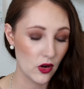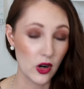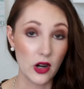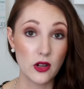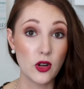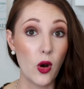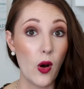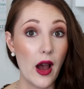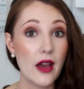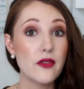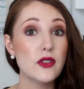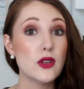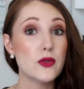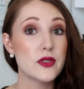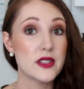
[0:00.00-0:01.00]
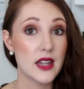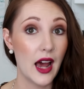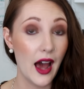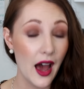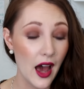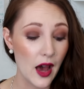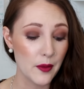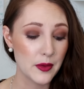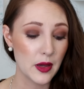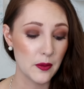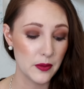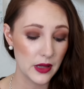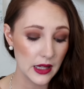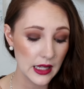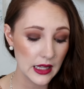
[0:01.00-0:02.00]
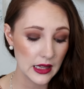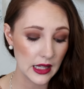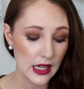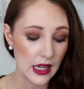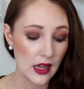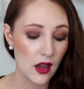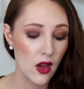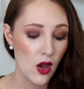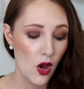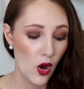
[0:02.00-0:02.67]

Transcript: or no, I've used up completely